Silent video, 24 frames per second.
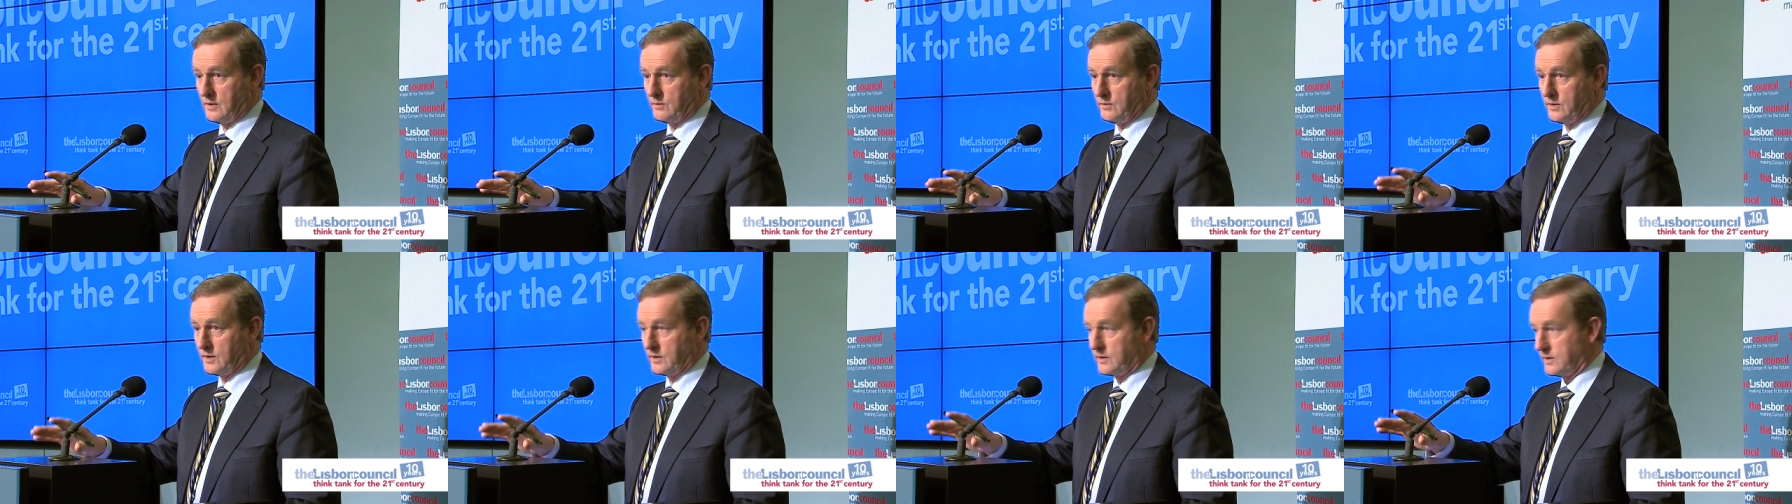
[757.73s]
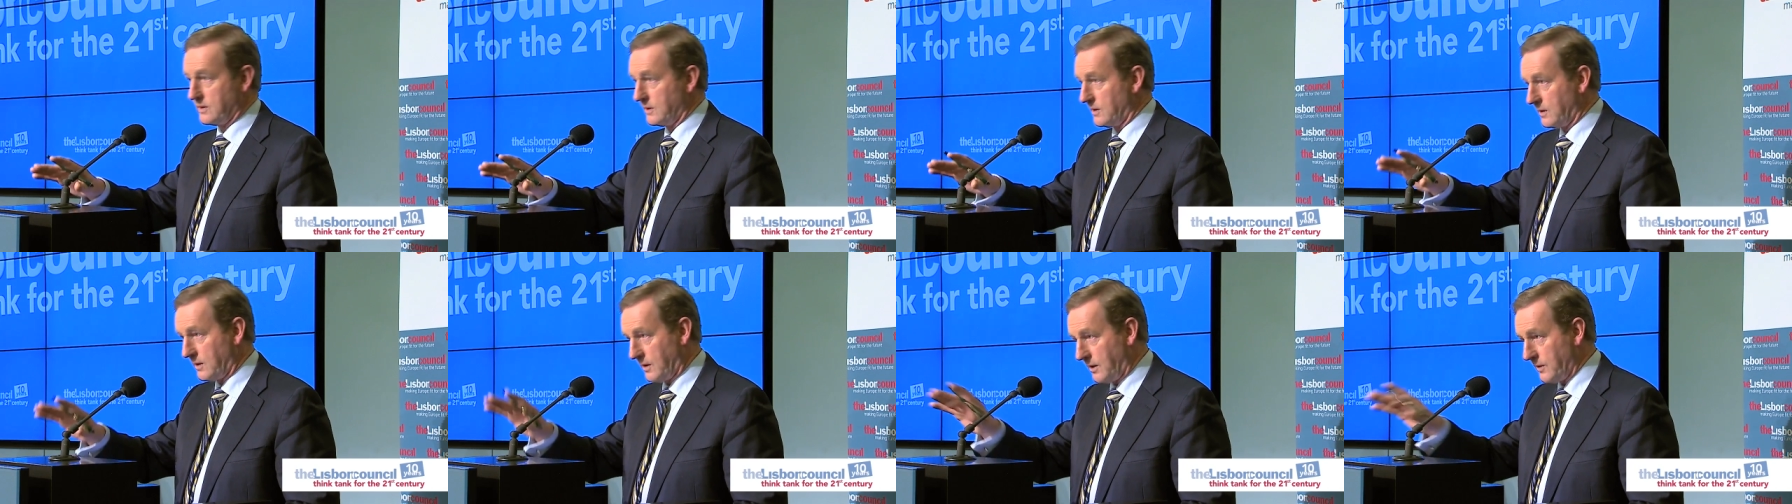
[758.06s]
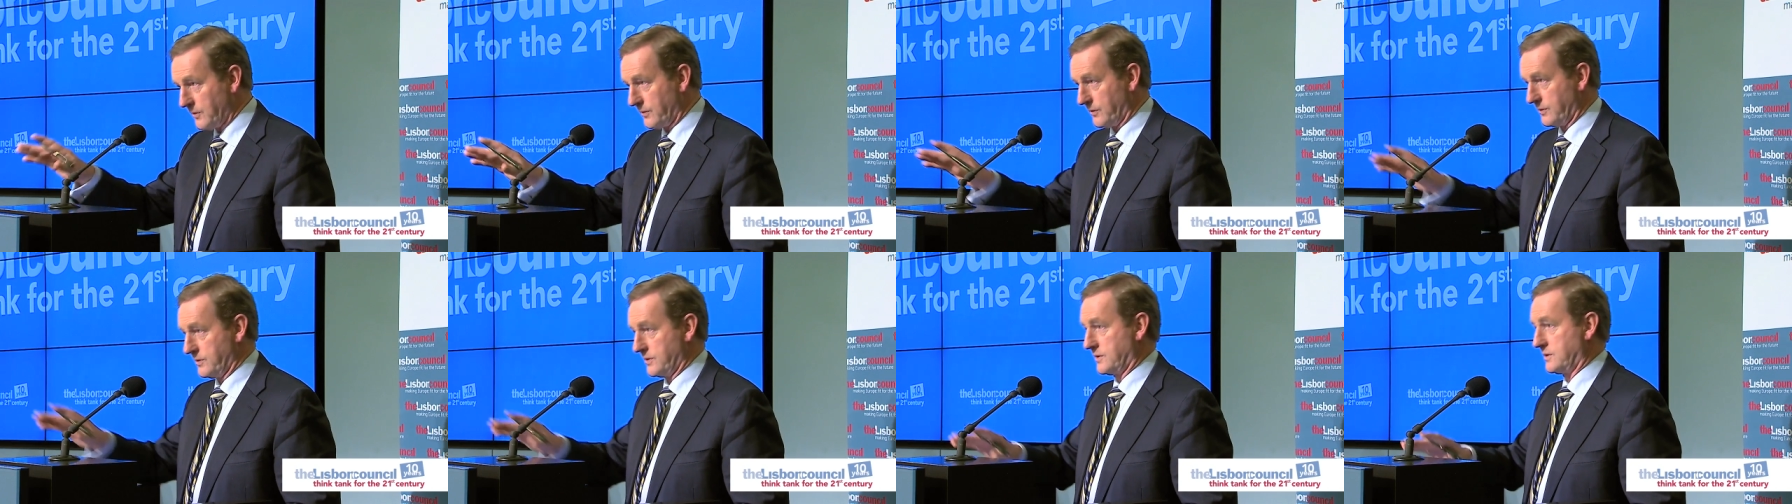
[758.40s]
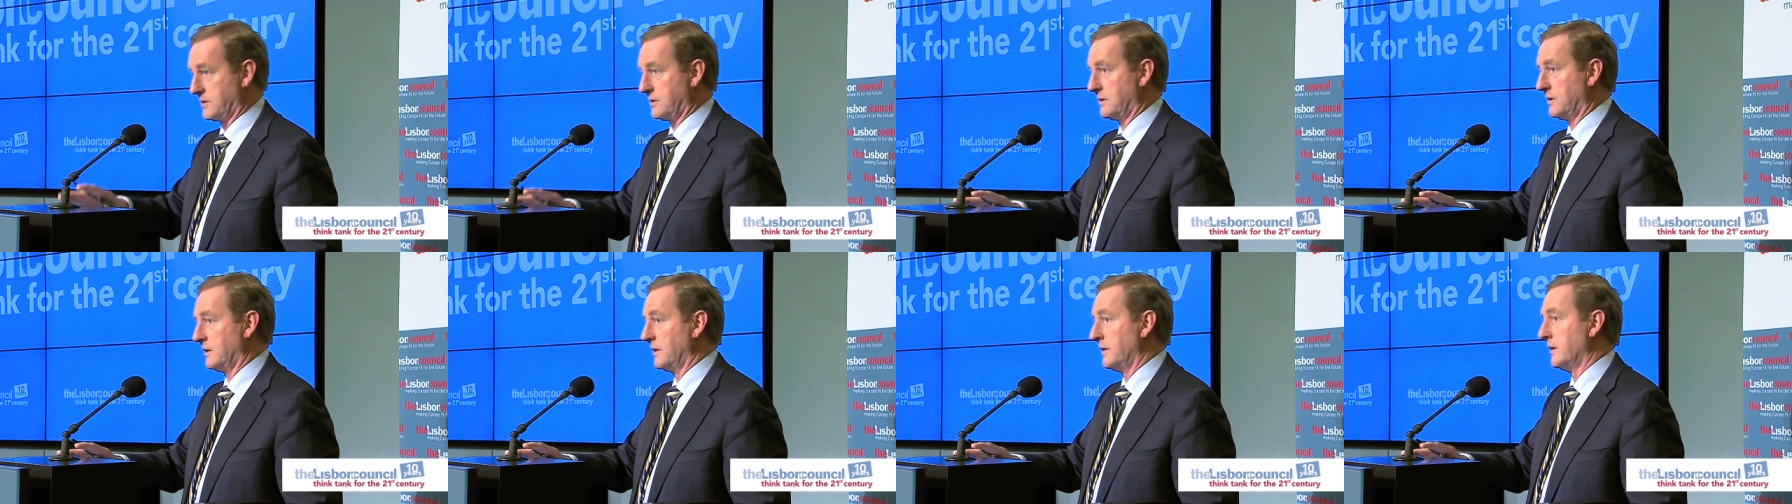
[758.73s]
with
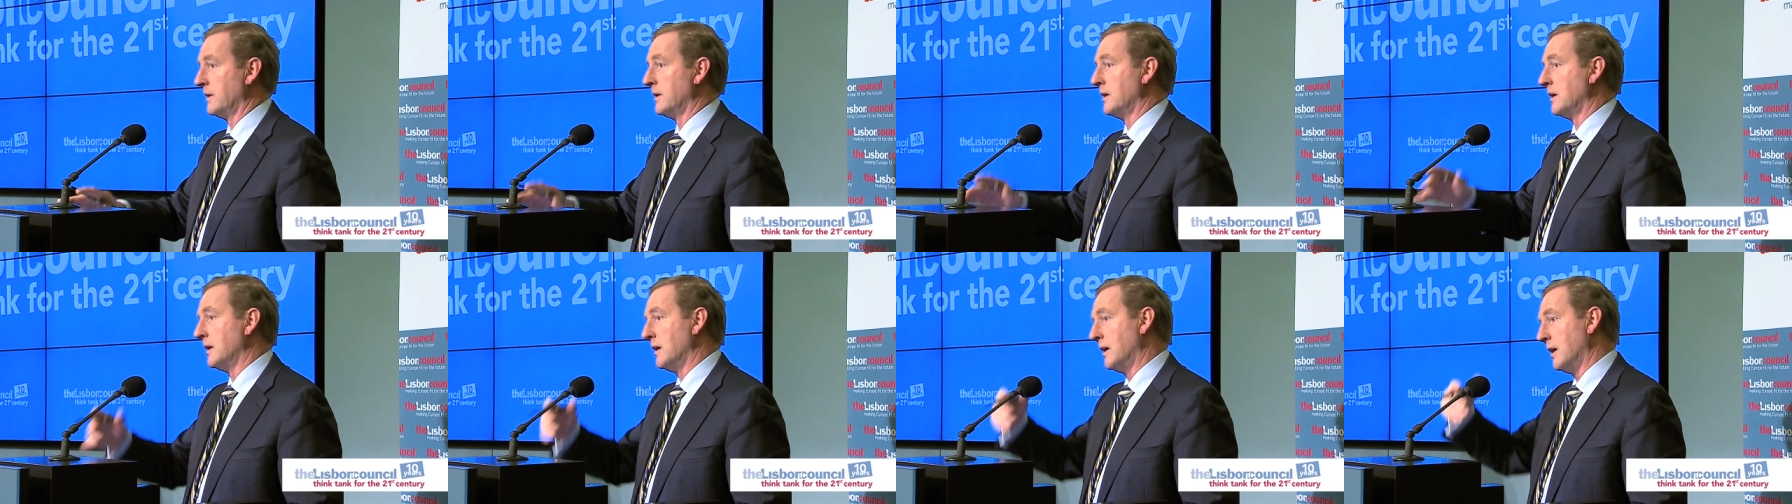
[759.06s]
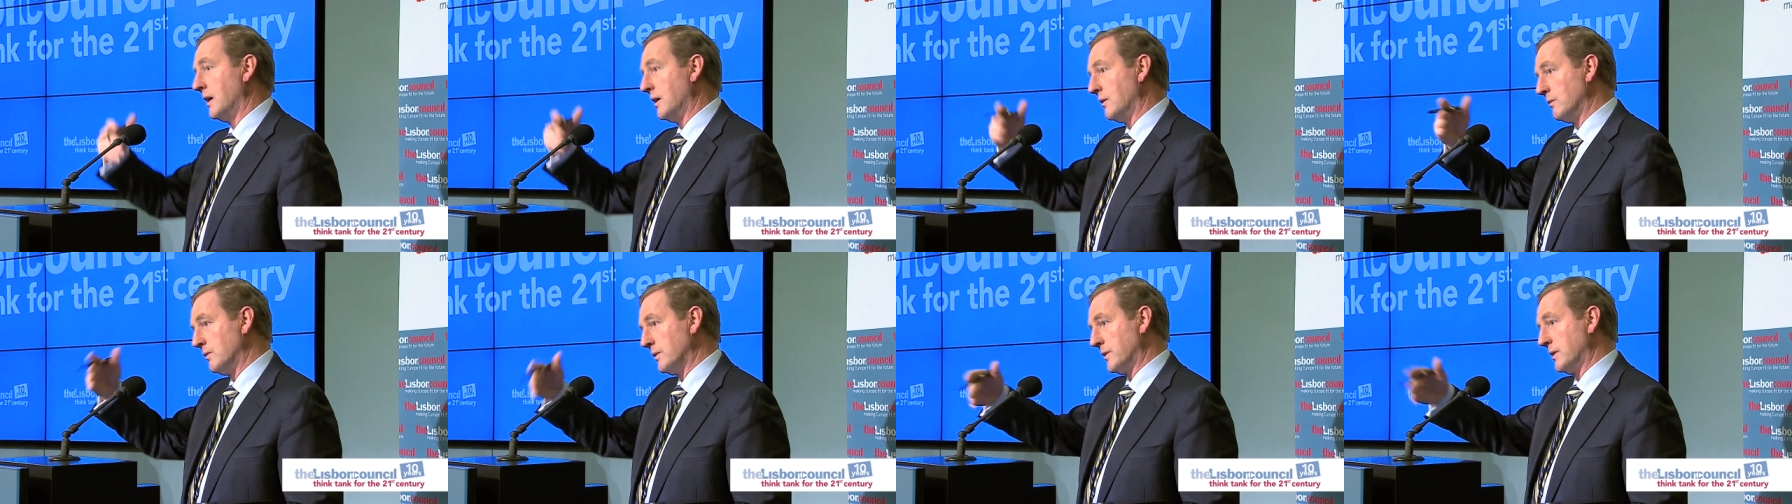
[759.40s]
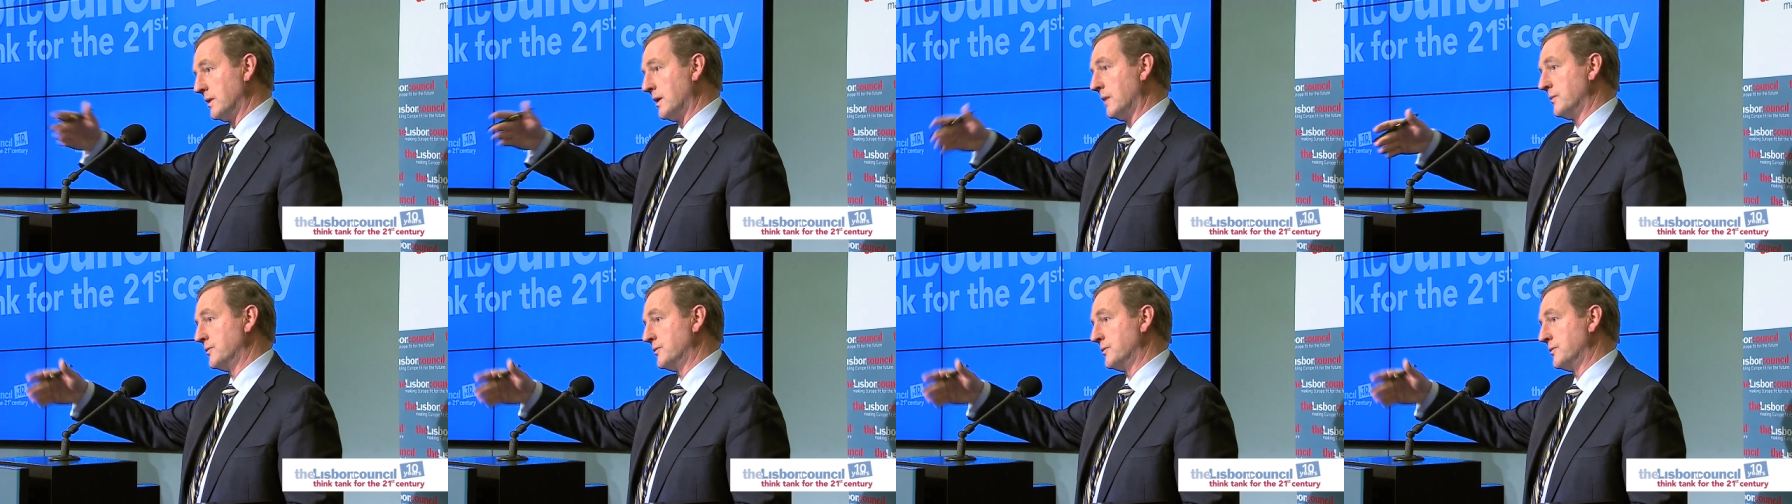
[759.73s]
others with an